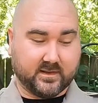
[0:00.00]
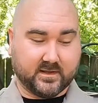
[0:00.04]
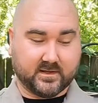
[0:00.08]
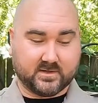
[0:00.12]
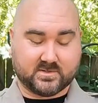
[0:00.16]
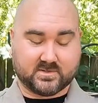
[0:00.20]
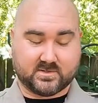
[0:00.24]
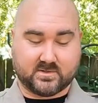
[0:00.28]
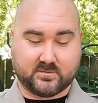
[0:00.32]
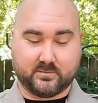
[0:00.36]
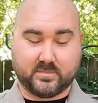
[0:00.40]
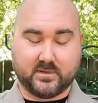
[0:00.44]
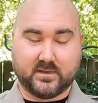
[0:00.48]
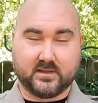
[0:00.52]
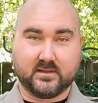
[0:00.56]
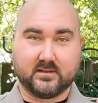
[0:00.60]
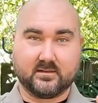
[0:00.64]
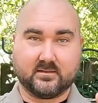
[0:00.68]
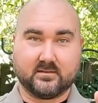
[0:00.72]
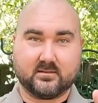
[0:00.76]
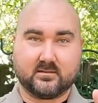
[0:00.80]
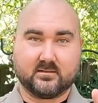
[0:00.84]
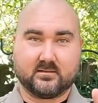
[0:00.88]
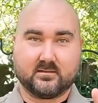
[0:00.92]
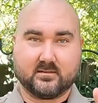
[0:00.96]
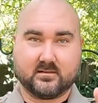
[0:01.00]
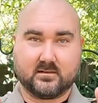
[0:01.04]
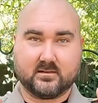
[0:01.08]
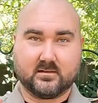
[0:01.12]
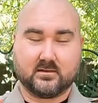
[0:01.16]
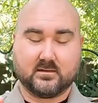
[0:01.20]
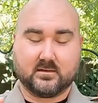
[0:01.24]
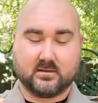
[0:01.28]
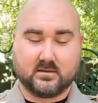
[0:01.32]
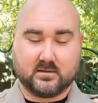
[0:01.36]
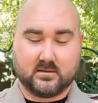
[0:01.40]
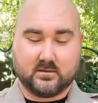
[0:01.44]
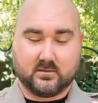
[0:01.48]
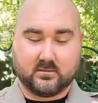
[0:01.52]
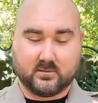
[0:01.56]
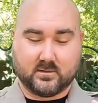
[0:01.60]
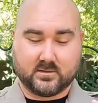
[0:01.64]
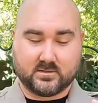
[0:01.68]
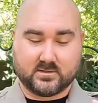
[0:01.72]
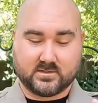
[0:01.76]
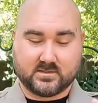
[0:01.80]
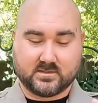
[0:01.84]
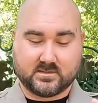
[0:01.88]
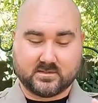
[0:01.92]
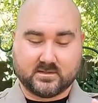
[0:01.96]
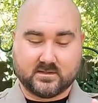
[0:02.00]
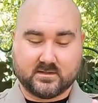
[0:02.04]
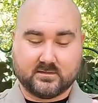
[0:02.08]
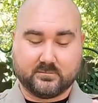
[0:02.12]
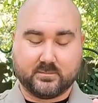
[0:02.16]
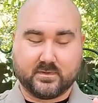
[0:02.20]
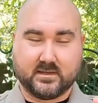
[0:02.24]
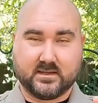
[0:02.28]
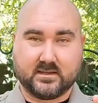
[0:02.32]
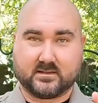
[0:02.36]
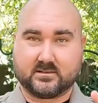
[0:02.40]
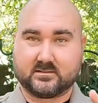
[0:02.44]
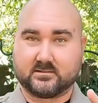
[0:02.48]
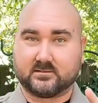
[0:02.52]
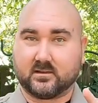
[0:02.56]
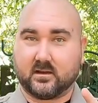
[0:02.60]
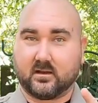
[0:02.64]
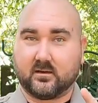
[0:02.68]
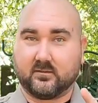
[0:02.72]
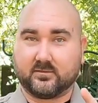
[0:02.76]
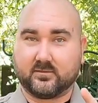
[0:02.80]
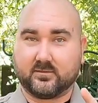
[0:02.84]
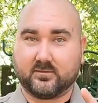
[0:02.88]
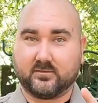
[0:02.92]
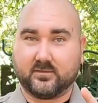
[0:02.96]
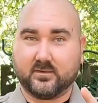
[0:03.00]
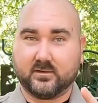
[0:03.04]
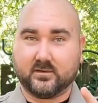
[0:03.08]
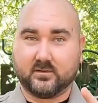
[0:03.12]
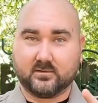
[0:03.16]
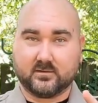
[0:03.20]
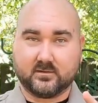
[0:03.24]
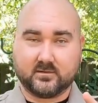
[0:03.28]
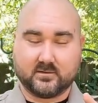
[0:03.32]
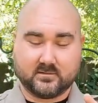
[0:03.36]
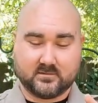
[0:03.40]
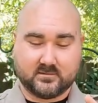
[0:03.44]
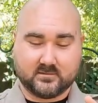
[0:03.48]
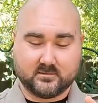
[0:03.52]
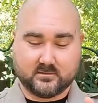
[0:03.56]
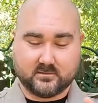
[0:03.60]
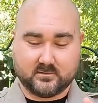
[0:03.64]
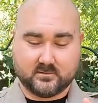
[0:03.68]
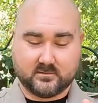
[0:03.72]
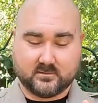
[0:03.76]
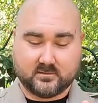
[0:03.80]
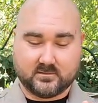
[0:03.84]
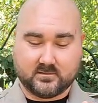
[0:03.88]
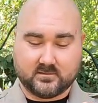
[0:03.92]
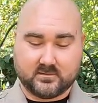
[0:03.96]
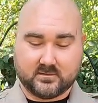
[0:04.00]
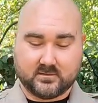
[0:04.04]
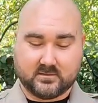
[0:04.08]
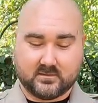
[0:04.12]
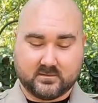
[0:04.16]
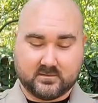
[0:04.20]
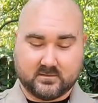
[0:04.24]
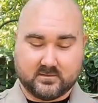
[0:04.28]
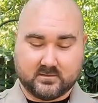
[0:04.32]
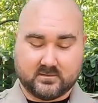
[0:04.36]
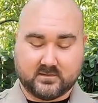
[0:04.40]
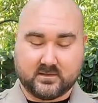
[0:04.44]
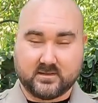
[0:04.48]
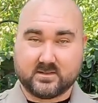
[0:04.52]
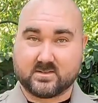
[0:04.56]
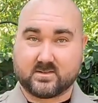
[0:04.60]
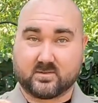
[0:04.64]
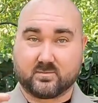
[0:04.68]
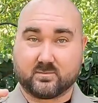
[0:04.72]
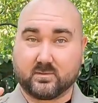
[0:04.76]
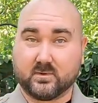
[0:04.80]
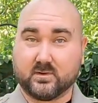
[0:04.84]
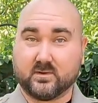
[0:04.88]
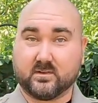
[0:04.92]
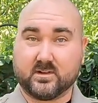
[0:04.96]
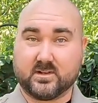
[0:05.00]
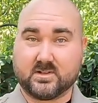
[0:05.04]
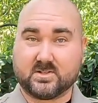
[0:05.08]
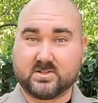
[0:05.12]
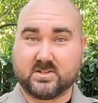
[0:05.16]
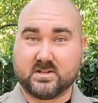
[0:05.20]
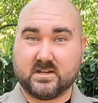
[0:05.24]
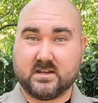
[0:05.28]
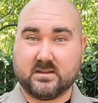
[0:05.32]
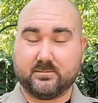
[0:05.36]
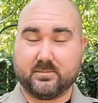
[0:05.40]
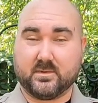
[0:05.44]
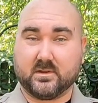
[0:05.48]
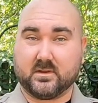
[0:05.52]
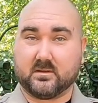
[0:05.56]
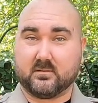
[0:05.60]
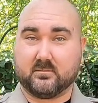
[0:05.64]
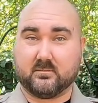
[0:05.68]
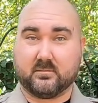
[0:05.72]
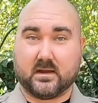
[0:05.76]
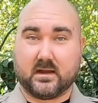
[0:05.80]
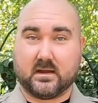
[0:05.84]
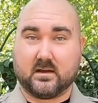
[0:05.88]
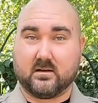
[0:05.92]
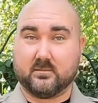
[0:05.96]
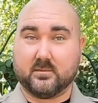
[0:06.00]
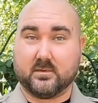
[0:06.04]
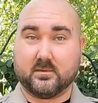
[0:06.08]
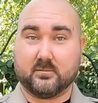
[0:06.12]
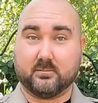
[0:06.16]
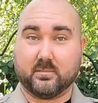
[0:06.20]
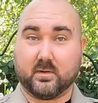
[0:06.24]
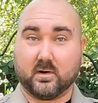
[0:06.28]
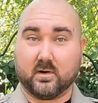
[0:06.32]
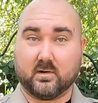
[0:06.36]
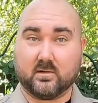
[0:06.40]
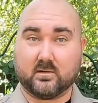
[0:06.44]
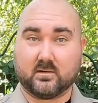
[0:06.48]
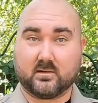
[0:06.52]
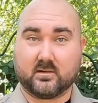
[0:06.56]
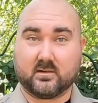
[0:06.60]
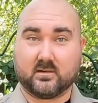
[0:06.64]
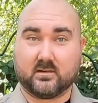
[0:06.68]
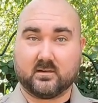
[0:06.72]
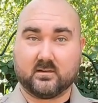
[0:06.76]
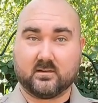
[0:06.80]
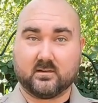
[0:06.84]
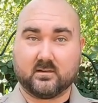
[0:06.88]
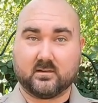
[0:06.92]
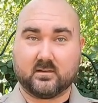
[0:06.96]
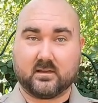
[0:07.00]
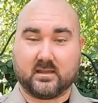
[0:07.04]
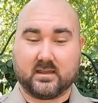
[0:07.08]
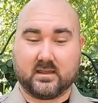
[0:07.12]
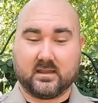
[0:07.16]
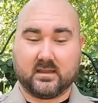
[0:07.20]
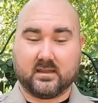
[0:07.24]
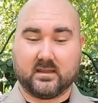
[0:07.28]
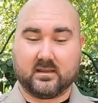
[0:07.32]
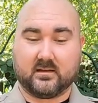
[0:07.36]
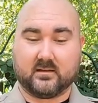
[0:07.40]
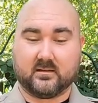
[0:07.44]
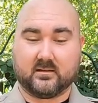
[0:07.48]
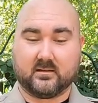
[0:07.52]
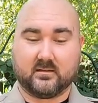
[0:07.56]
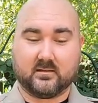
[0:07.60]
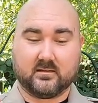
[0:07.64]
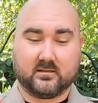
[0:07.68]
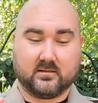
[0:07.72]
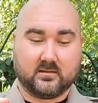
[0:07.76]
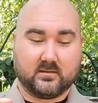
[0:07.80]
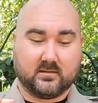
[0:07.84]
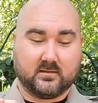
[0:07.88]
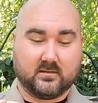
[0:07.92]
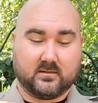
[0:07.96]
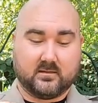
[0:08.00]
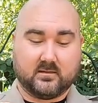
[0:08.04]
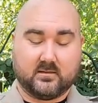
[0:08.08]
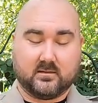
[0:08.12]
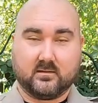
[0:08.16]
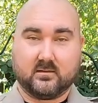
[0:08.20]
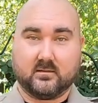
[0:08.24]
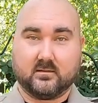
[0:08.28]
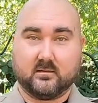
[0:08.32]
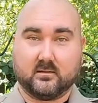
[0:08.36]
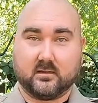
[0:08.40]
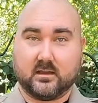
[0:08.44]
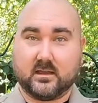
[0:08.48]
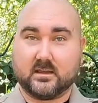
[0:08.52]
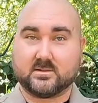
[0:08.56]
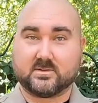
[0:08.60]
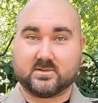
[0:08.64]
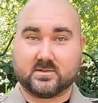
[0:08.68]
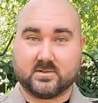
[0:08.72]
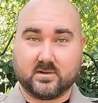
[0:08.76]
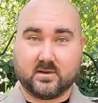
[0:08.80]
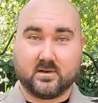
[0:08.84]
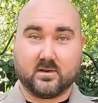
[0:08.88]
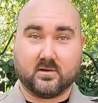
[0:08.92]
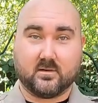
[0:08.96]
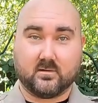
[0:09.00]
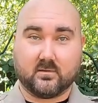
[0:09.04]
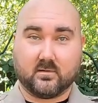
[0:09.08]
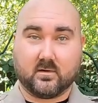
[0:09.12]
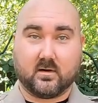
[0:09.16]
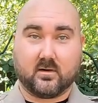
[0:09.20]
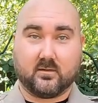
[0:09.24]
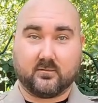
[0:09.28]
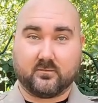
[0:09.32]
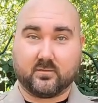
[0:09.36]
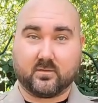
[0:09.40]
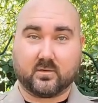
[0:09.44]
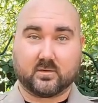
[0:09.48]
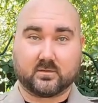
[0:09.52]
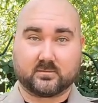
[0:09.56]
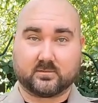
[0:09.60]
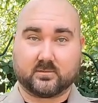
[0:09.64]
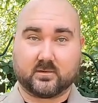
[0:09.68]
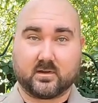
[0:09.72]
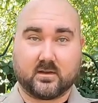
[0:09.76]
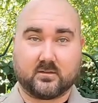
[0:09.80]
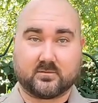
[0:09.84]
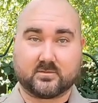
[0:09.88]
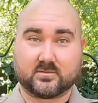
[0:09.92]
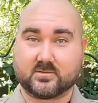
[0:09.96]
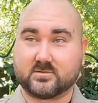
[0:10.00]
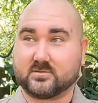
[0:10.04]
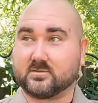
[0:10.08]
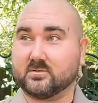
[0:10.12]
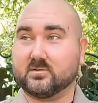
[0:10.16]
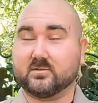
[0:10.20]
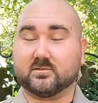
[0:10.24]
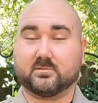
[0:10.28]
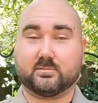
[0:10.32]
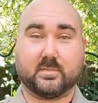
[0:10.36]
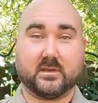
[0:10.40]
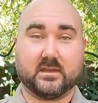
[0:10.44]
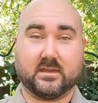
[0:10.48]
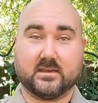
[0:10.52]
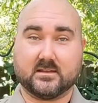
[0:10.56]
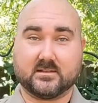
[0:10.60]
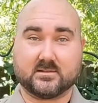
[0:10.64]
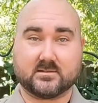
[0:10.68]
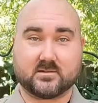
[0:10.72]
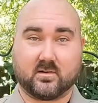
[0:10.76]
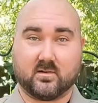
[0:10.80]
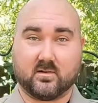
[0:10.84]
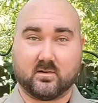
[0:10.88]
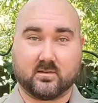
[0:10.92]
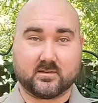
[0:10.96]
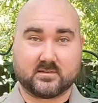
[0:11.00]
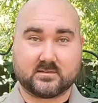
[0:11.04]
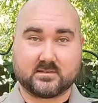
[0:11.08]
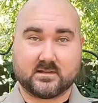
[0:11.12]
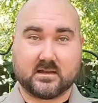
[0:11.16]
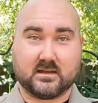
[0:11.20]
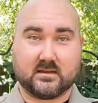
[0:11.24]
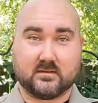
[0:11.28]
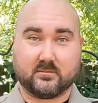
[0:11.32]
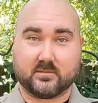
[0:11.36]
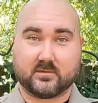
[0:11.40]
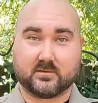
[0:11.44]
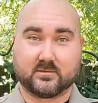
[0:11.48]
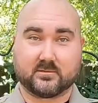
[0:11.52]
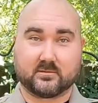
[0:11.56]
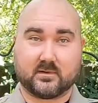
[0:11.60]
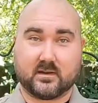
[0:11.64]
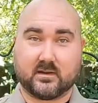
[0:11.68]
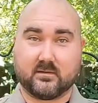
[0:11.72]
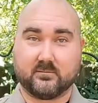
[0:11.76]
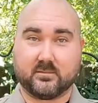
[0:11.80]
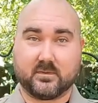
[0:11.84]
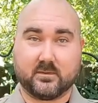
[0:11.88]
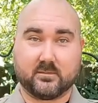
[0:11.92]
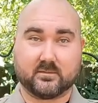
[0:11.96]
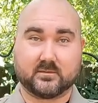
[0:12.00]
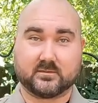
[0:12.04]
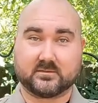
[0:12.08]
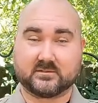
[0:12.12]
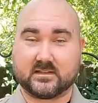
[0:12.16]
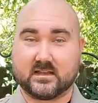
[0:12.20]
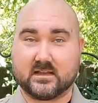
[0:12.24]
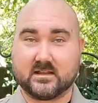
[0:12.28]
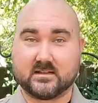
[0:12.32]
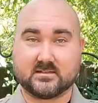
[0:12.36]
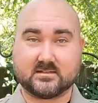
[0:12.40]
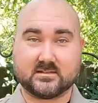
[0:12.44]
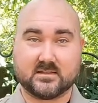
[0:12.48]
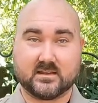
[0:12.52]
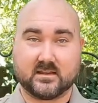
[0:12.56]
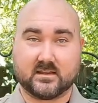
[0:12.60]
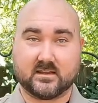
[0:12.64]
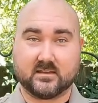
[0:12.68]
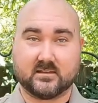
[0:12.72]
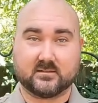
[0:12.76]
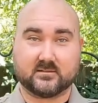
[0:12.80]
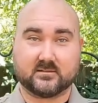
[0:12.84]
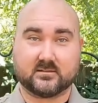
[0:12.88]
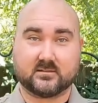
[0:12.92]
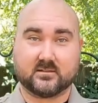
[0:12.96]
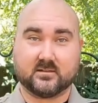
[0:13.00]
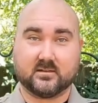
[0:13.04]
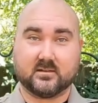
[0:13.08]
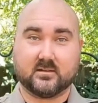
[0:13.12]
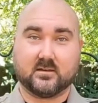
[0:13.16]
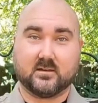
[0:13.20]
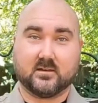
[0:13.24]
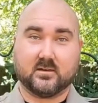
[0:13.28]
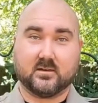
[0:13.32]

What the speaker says: an extra pen, which is the Bic Soft Fill. These are really cheap. You can buy them in bulk, and as you know, law enforcement officers lose pens all the time because we're having people sign tickets